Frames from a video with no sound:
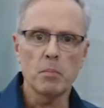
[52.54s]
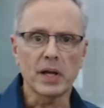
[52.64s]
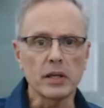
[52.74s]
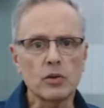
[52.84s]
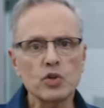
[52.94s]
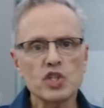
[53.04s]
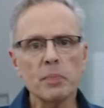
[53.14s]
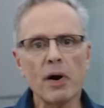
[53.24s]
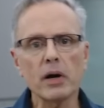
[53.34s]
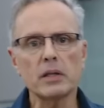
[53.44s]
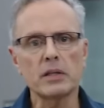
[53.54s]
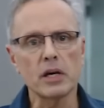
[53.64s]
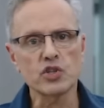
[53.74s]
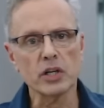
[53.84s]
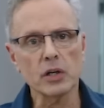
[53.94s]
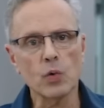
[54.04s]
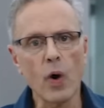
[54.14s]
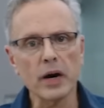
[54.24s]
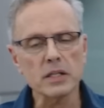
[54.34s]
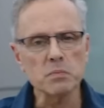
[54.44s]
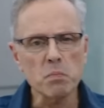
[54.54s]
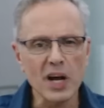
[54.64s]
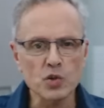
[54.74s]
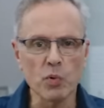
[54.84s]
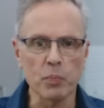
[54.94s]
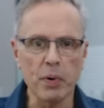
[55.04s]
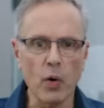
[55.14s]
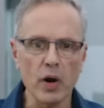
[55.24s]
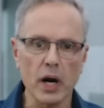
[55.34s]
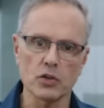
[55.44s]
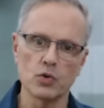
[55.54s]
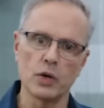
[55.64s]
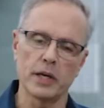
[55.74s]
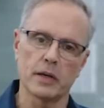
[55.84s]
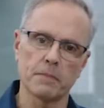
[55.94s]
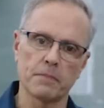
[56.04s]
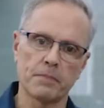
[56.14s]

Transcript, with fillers: But a two-chip architecture requires much more power and cooling.